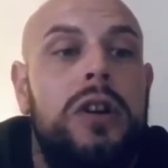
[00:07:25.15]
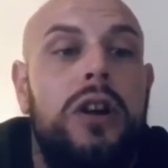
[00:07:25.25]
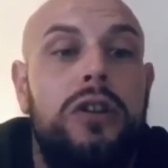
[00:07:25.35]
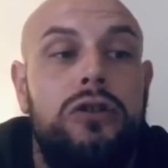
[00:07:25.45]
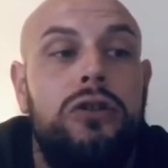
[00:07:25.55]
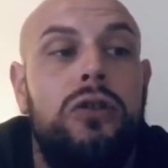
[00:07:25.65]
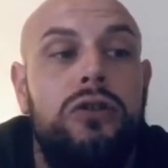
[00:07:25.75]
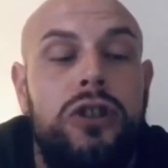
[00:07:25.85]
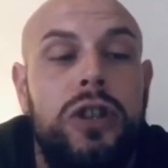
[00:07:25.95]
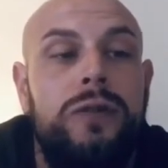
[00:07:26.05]
and the
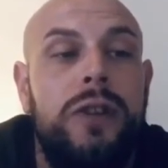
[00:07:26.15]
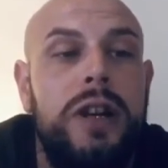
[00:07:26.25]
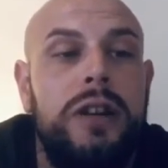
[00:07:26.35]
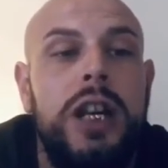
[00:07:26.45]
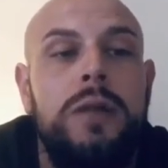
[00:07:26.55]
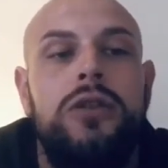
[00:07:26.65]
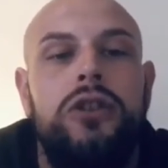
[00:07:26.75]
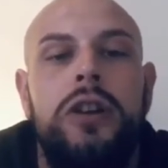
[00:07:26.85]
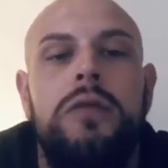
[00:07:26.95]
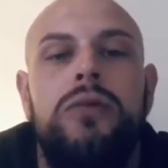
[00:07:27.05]
staunchest friend. Keep your
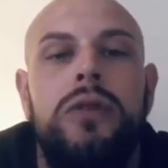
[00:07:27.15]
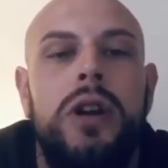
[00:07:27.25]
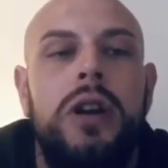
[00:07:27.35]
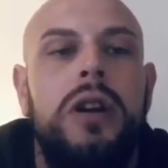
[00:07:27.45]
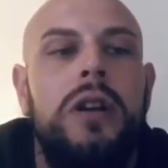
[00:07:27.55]
chin up, brother.